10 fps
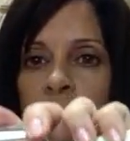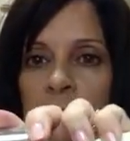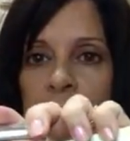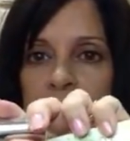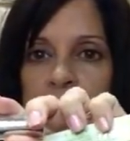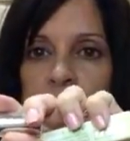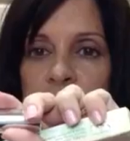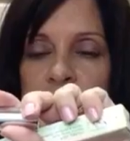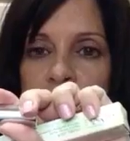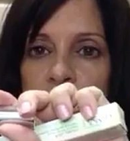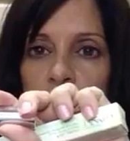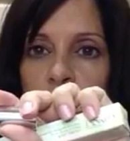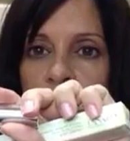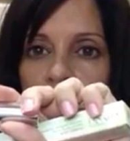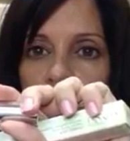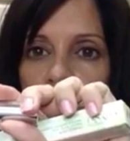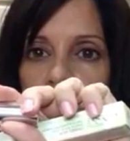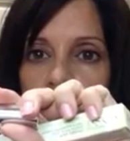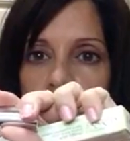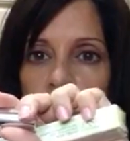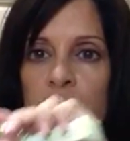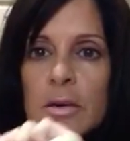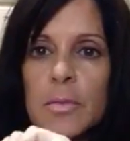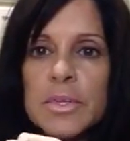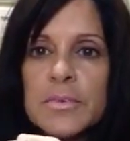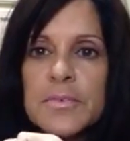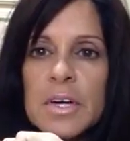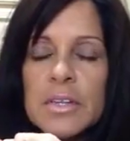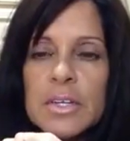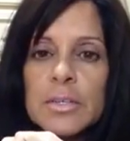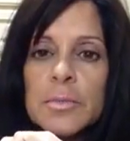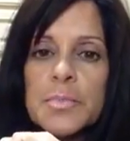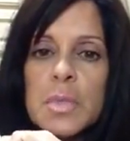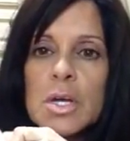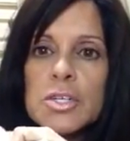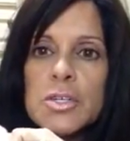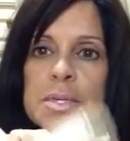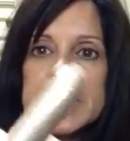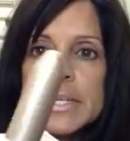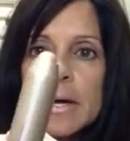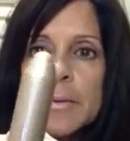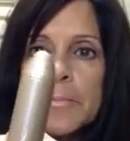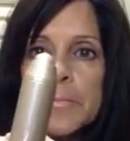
Again, it is just a taupe color with the fun little twist up.